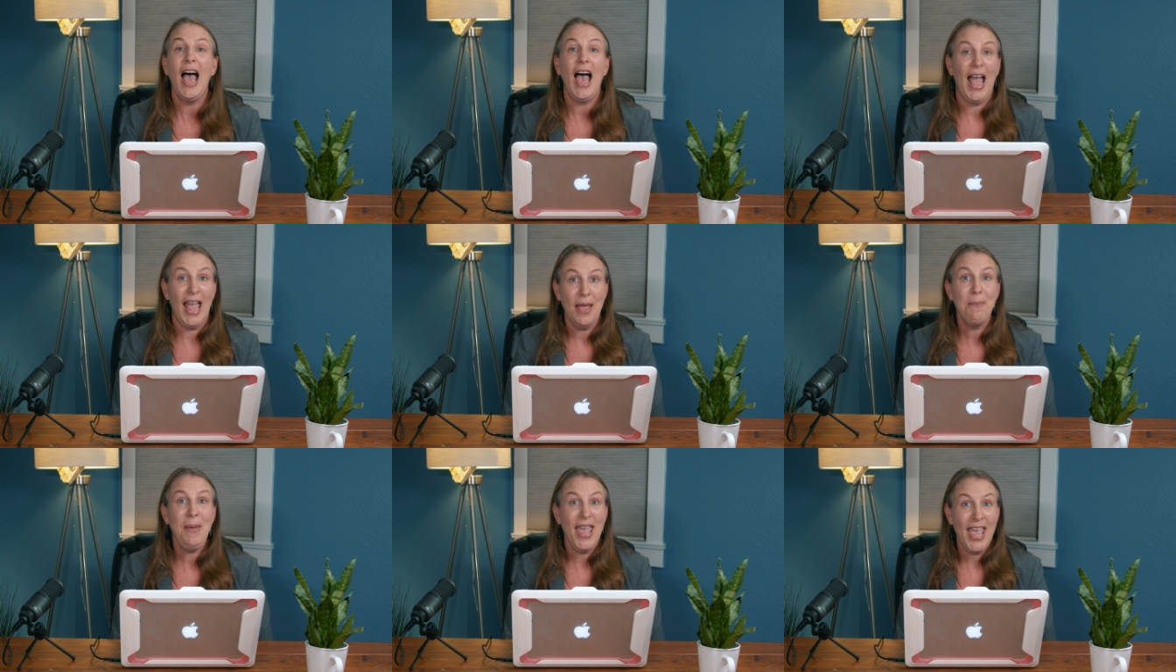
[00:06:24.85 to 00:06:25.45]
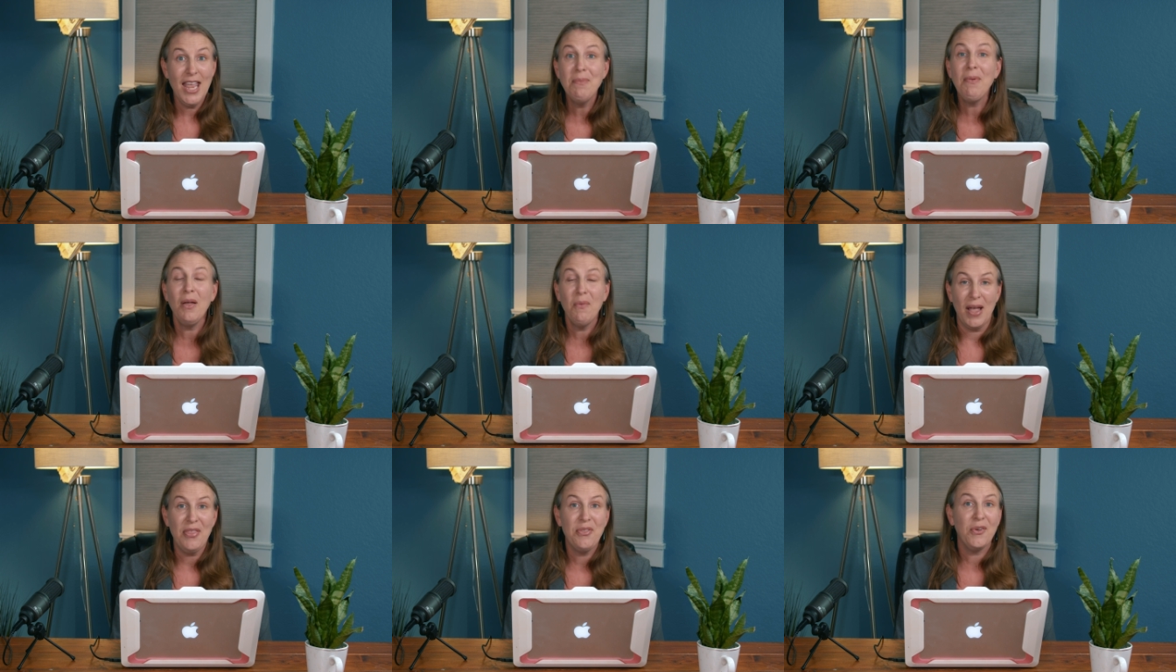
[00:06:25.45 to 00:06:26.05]
I paid my
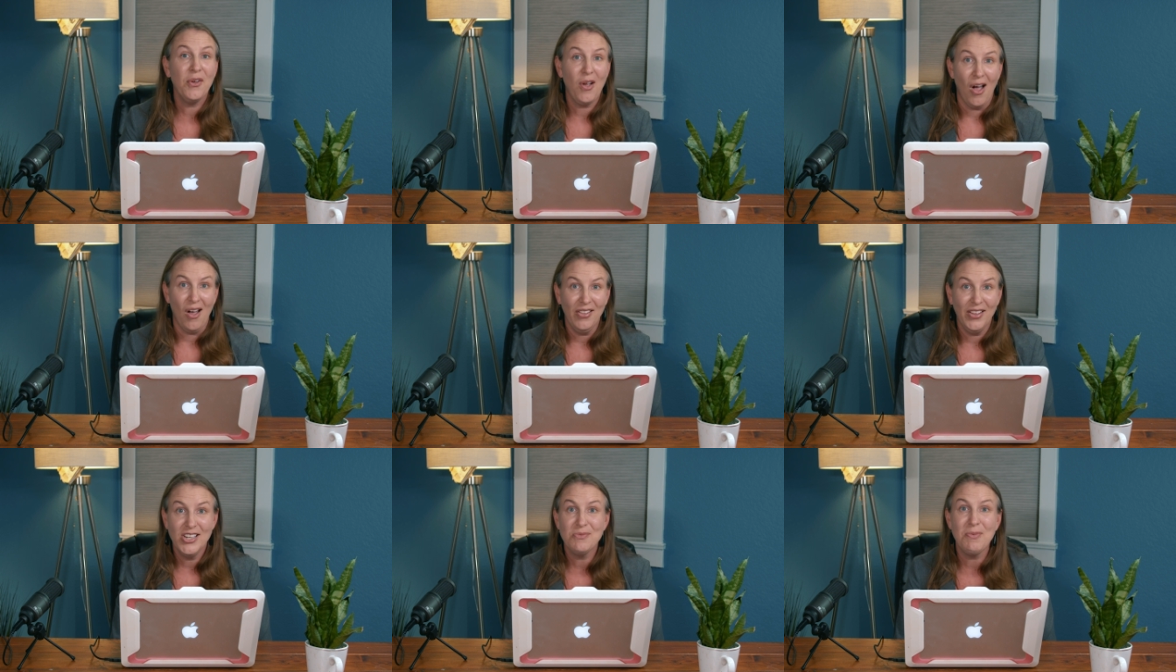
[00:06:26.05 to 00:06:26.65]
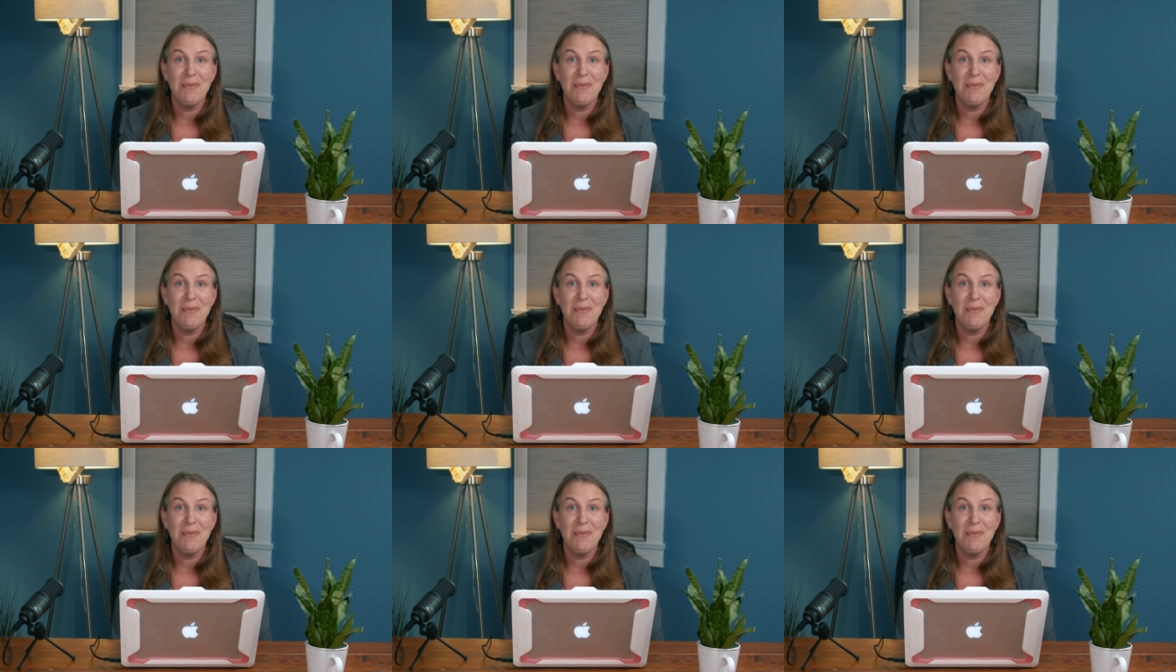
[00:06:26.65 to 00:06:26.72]
way through college.